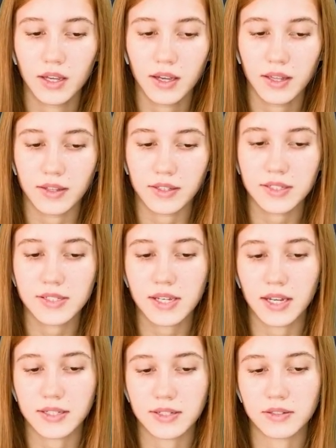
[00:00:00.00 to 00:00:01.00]
That
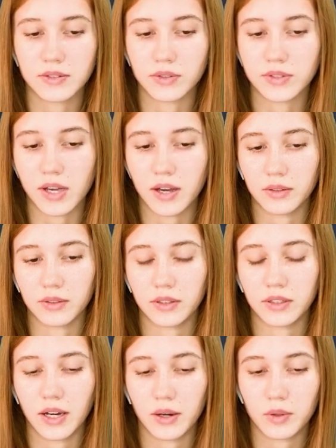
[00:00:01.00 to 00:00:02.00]
indicates a drawdown
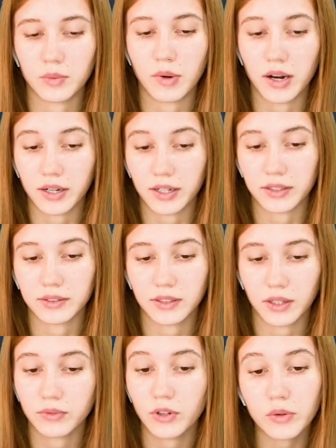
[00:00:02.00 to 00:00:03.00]
in our market,
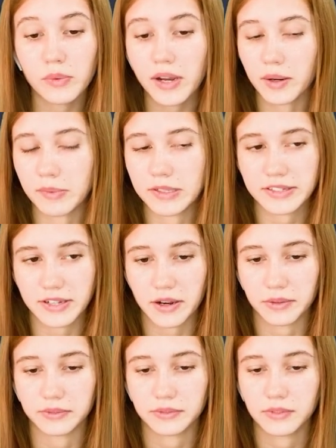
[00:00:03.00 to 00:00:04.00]
therefore we open
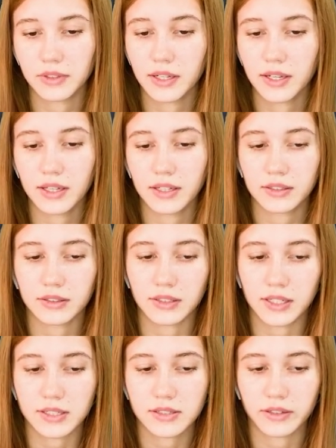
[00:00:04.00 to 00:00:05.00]
down.
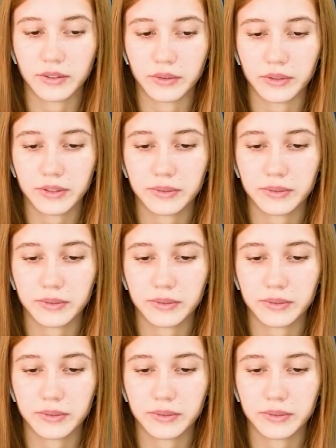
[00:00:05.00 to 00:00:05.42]
Let's look.